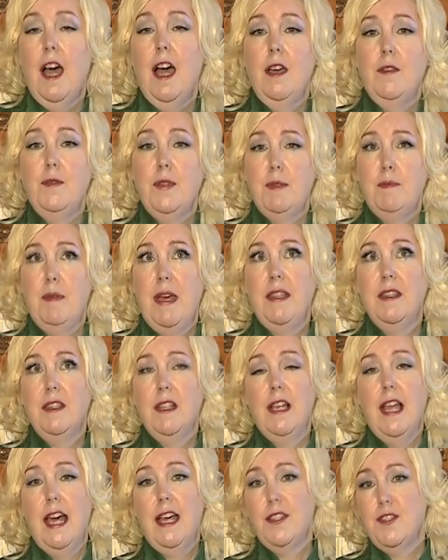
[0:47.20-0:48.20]
I've spent the
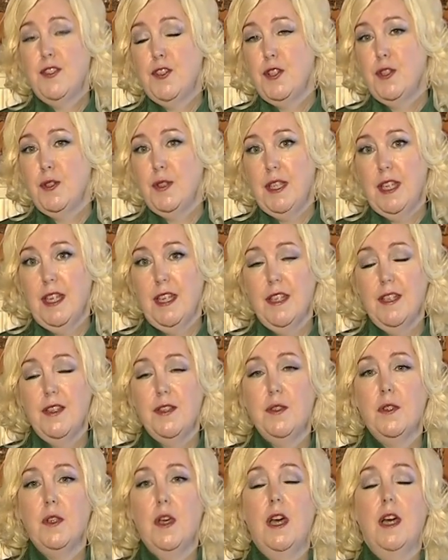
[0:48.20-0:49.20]
last two
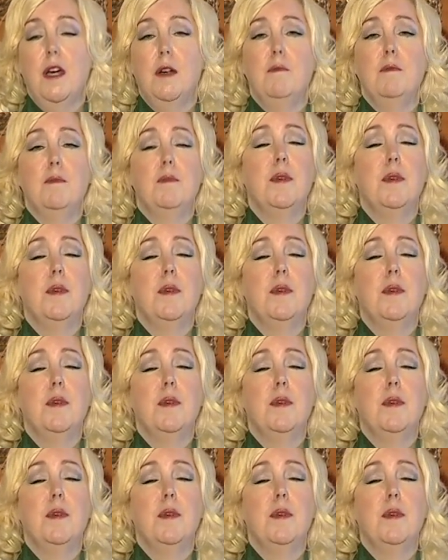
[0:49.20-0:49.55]
years um,